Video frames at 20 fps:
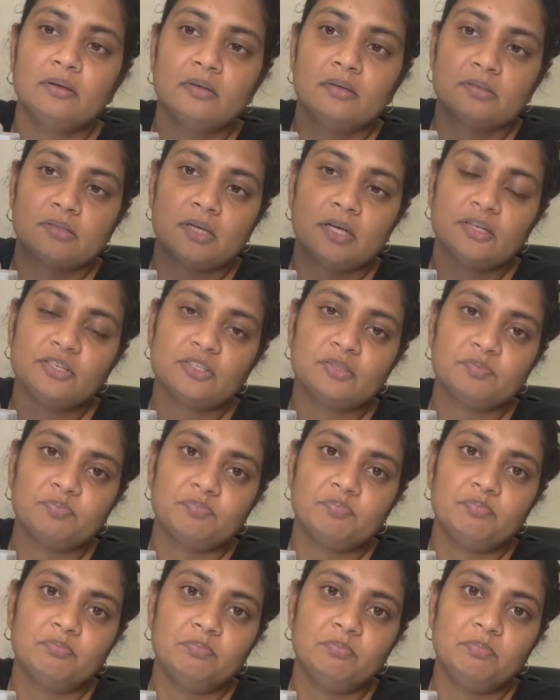So I just
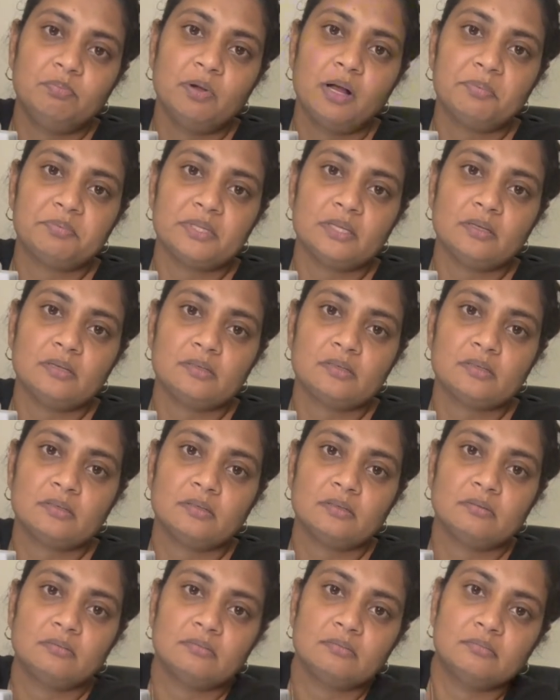plucked it into
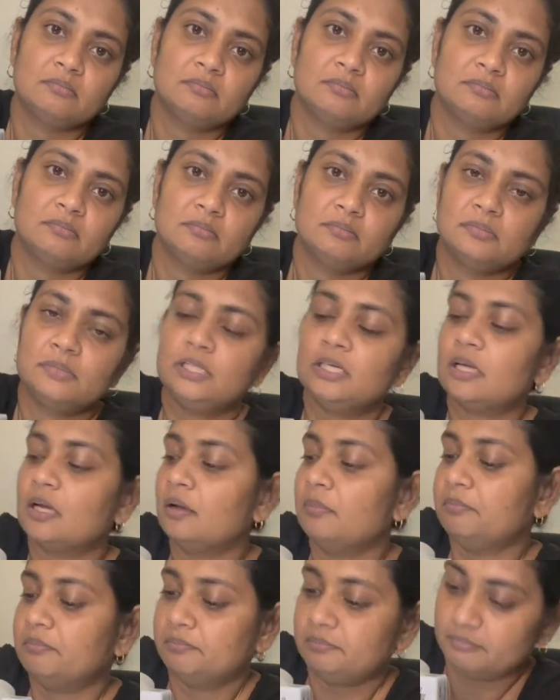a teacup
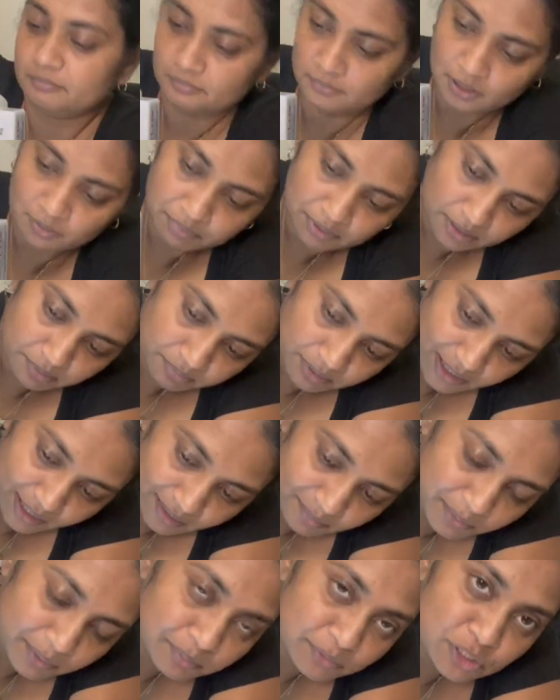and put it
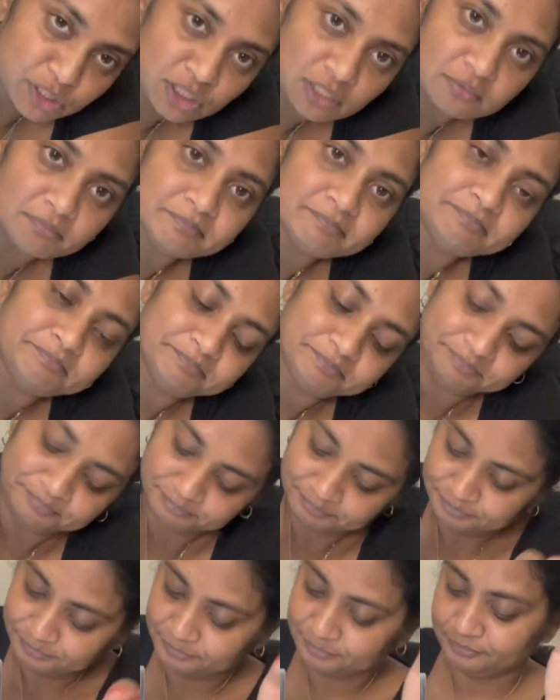behind my machine.
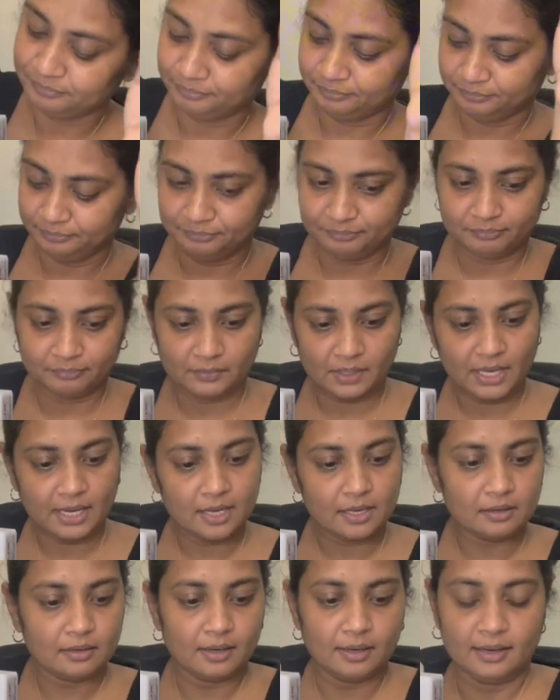
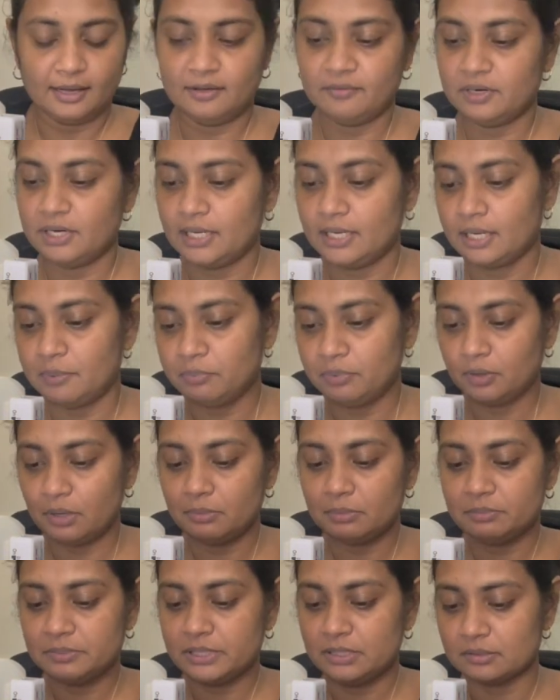And I haven't had that
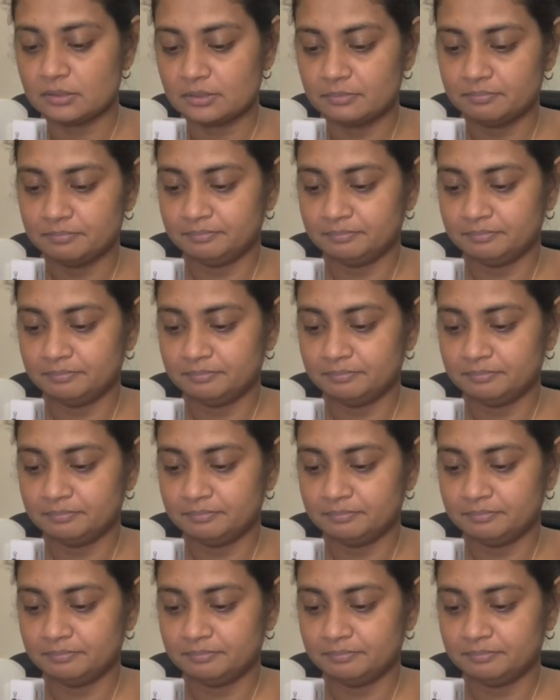problem since.